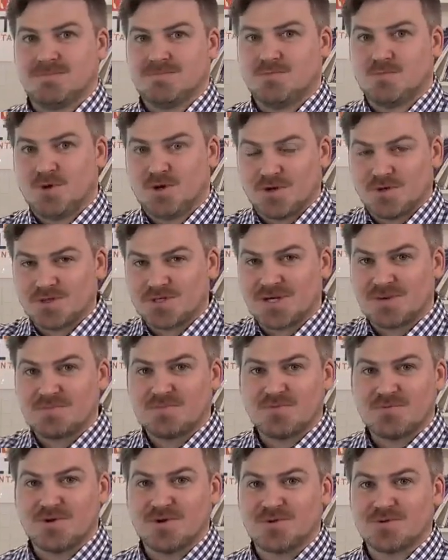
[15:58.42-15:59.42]
One goes
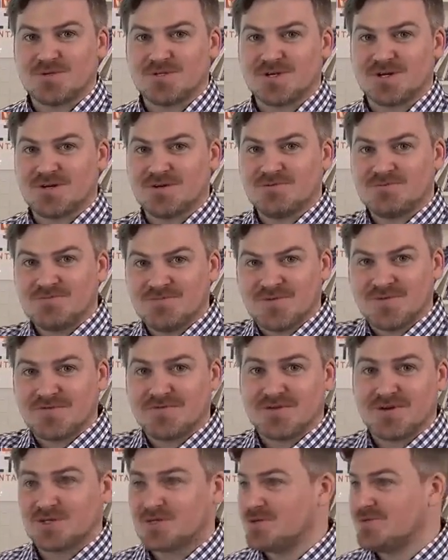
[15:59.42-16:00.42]
up, one goes down, one
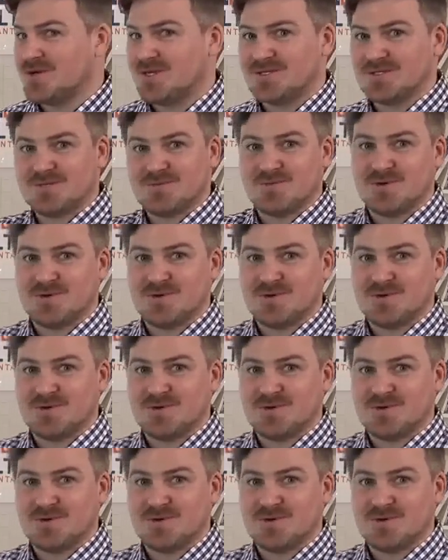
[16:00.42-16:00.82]
fluctuates,